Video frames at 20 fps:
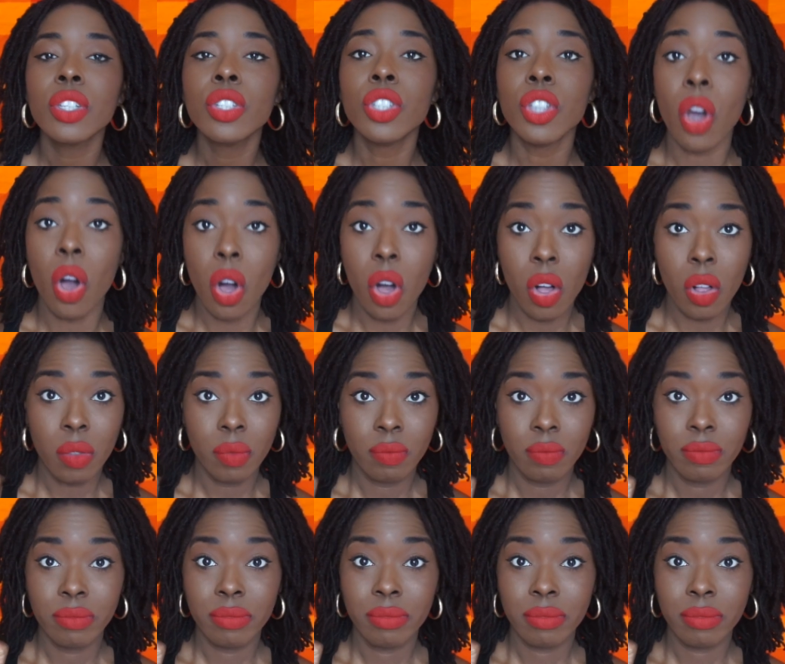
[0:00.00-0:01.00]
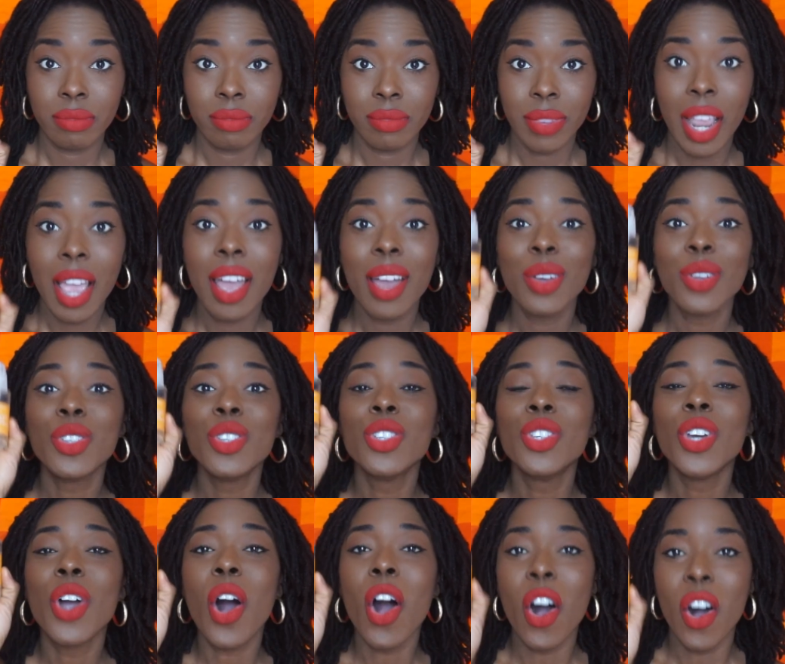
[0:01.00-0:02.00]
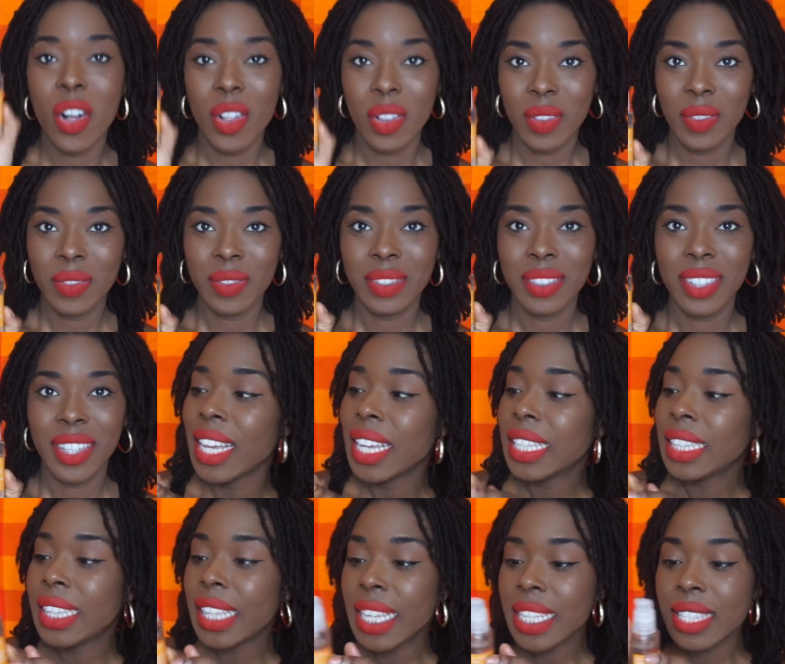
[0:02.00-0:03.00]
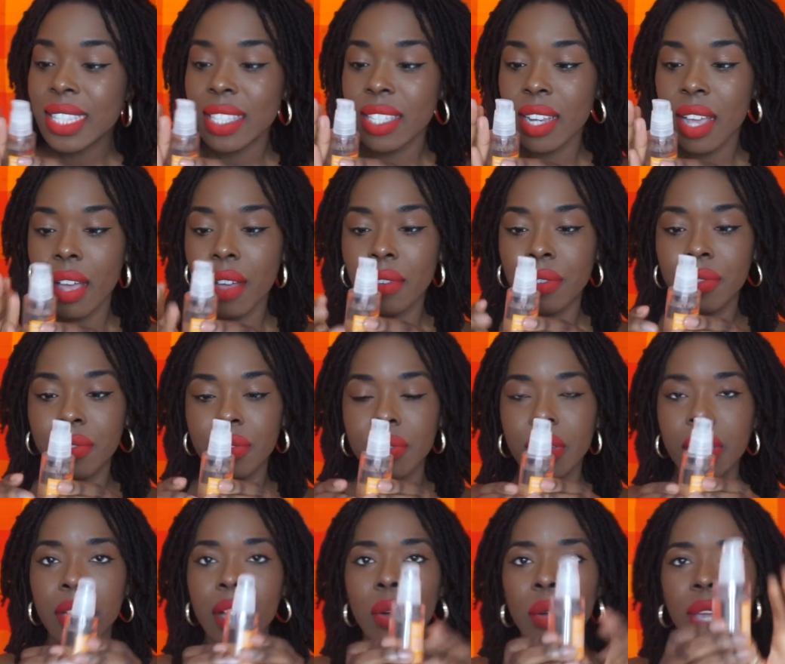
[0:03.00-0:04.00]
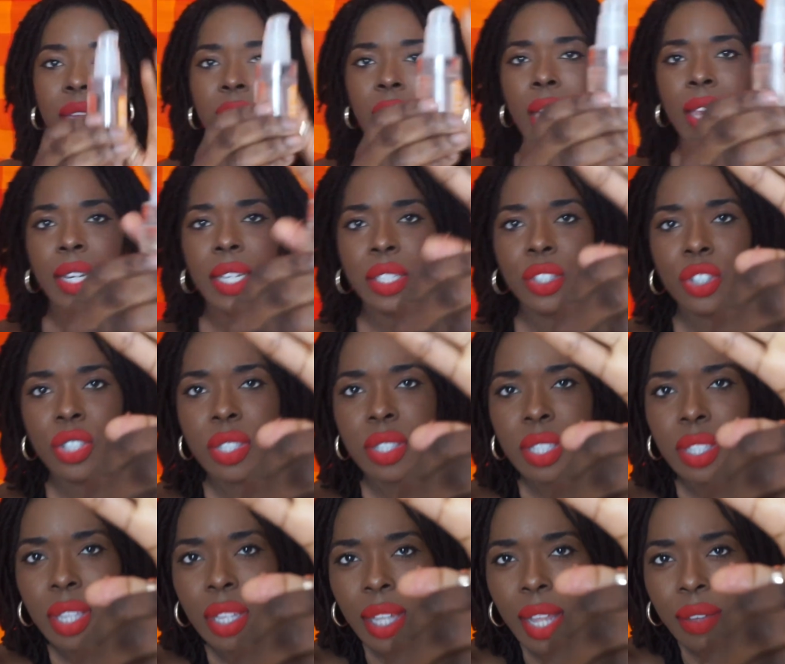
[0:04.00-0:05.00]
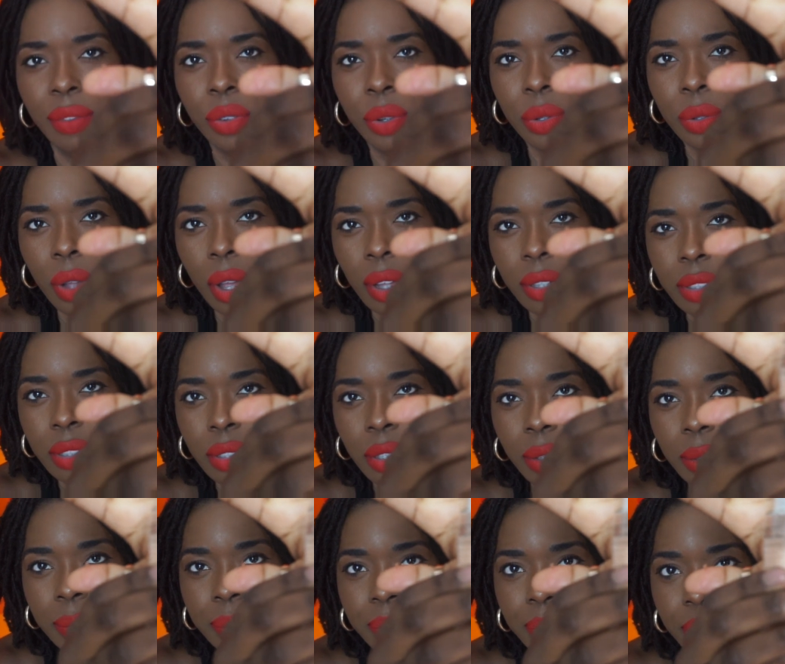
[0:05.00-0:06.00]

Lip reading: Y'all. This stuff, okay, I need you to see the level also.